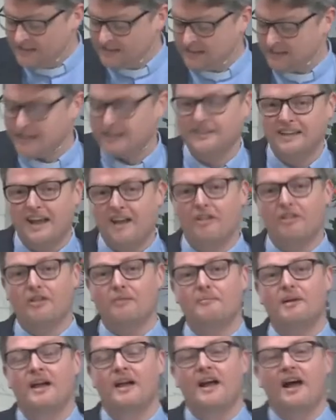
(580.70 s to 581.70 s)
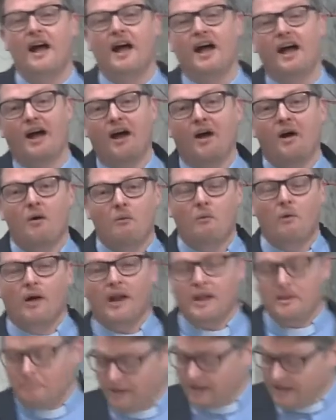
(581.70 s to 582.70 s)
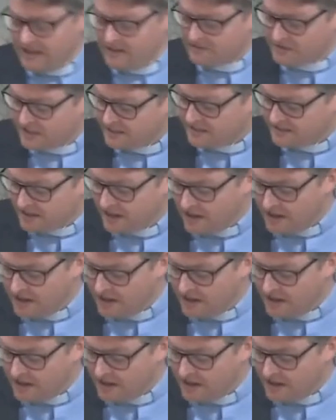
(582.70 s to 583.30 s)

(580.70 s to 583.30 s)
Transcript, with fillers: He's going to tell them uh, what he believes in his